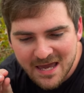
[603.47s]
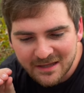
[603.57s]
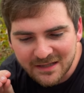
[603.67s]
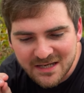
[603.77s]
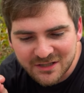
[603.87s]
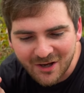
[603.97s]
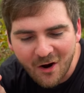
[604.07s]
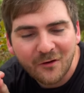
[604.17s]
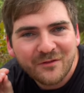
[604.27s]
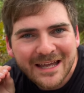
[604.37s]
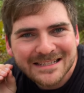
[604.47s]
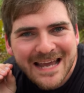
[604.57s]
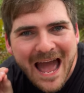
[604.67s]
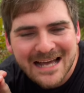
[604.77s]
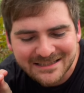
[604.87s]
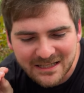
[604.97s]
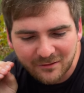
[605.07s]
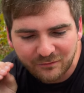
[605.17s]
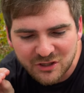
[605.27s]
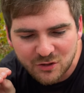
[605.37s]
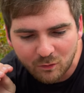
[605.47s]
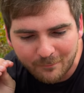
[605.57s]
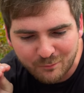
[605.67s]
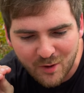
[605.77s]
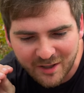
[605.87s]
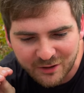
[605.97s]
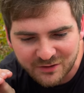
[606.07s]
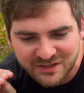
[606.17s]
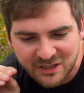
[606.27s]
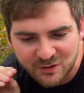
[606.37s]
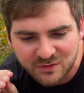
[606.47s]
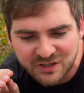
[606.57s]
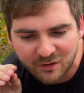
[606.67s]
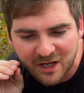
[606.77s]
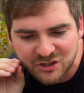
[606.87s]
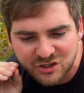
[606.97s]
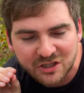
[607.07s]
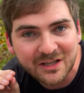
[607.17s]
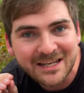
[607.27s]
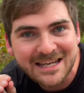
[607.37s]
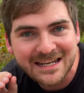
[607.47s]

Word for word: These are fantastic visual predators that use their agility and